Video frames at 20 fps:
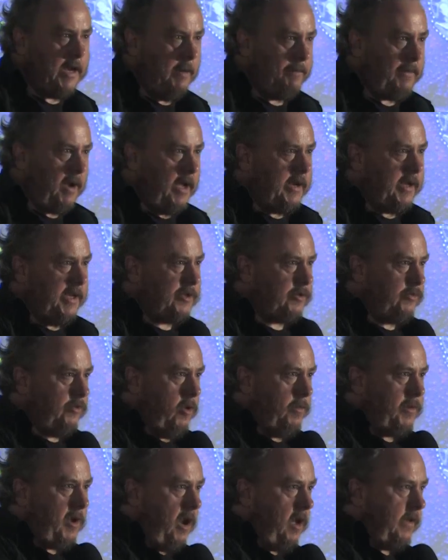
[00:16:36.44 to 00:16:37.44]
by this
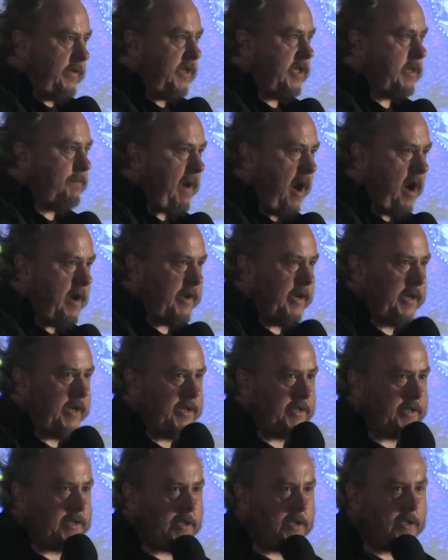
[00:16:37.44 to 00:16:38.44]
group called the
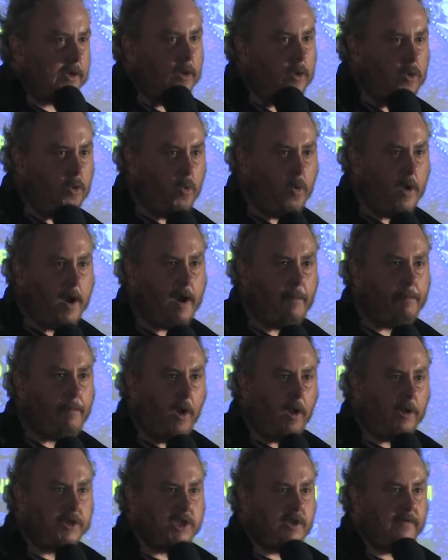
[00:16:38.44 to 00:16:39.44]
Spartakists, who were
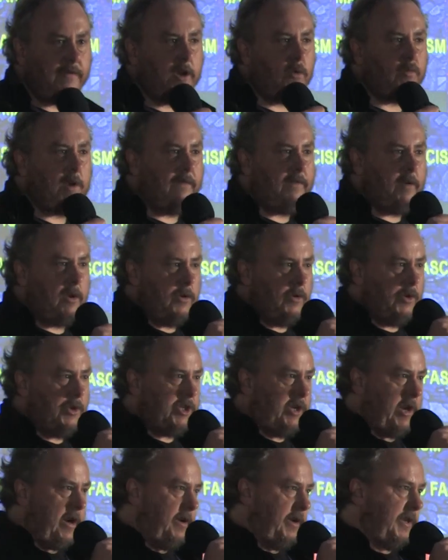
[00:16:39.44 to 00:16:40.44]
Bolshevik
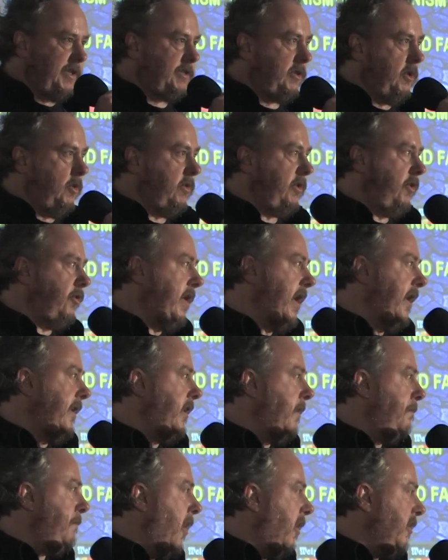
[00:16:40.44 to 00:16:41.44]
revolutionaries who had created a
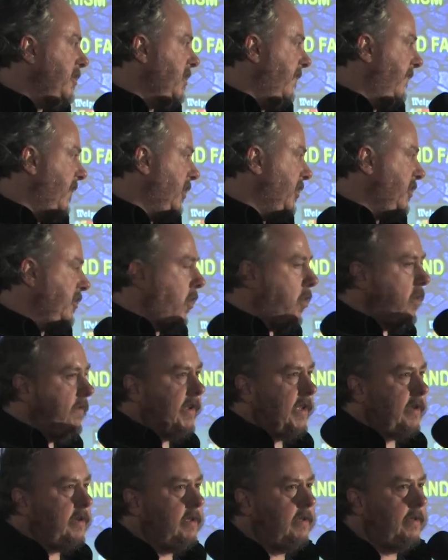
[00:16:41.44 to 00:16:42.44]
Bolshevik
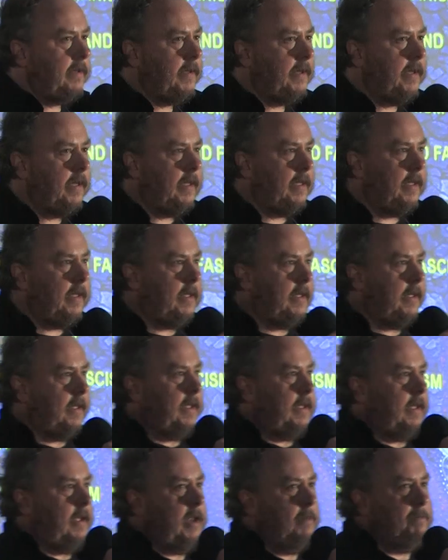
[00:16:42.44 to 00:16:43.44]
Soviet
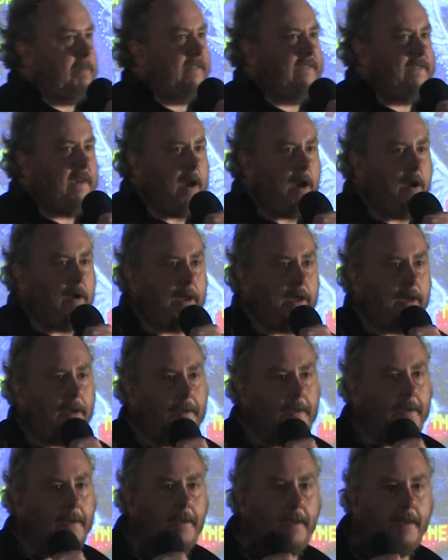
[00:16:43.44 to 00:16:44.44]
in Bavaria.
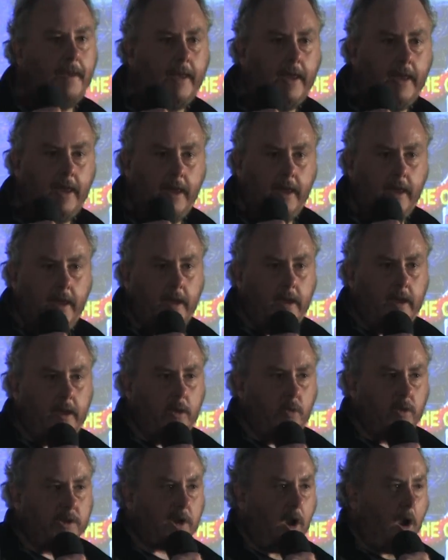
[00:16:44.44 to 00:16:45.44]
It
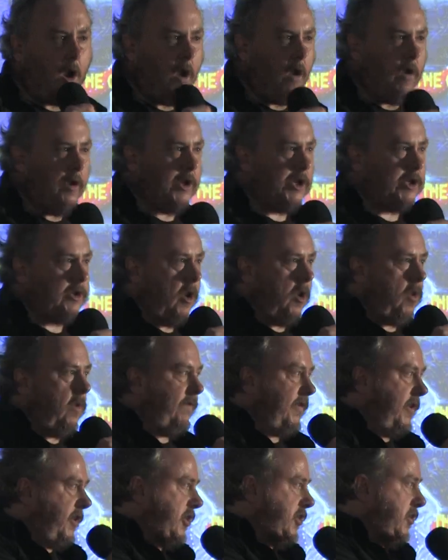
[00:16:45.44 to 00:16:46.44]
was a horror show for
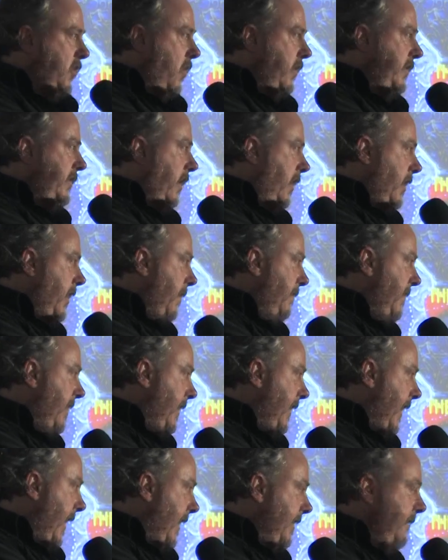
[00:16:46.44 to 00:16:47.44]
the short time it
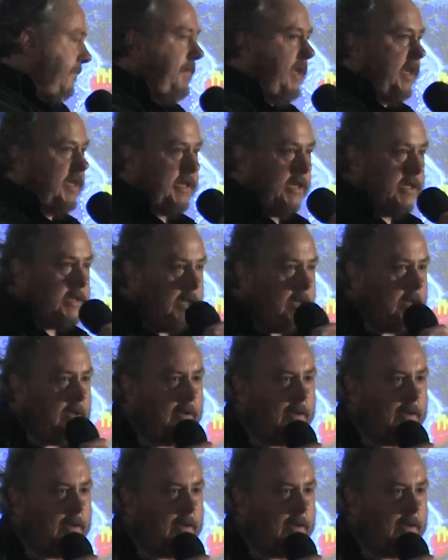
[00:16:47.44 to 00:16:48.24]
had existed.